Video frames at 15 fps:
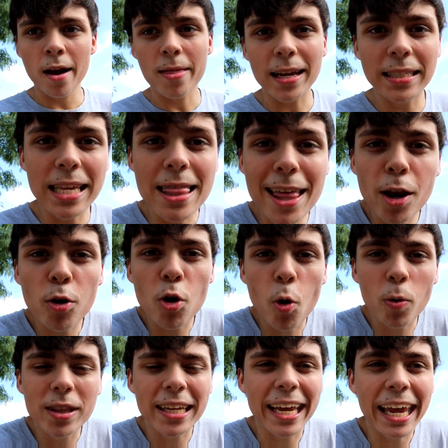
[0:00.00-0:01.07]
They said they don't know
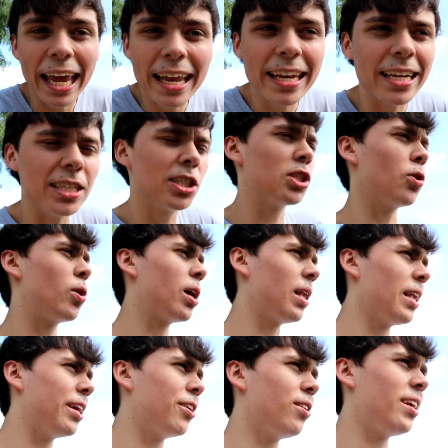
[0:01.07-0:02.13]
what the candy is. So
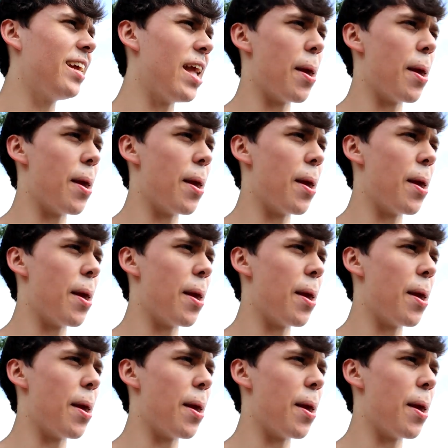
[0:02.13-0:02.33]
clearly